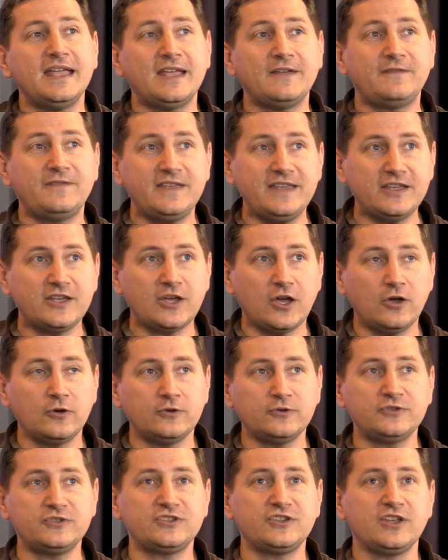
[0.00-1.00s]
If he
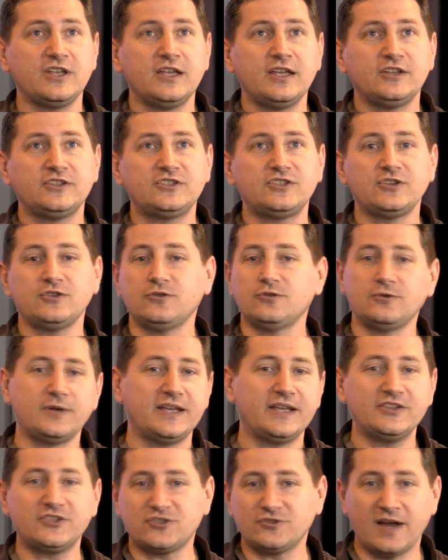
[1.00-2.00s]
goes to
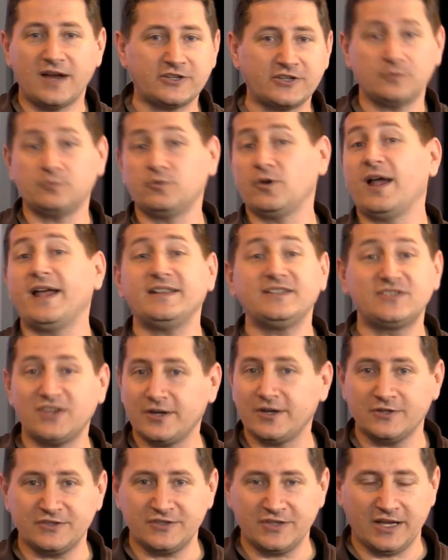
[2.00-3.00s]
his director, Bryan
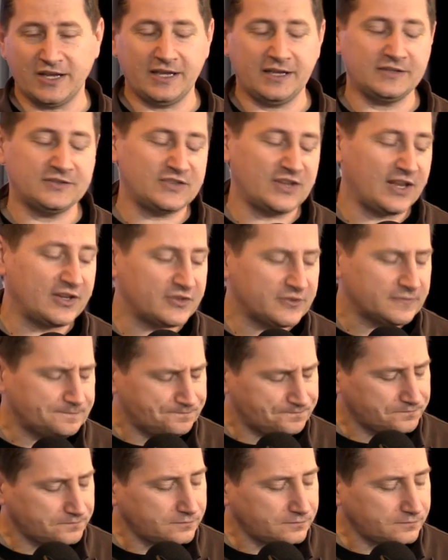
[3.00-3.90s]
Singer, say, and says,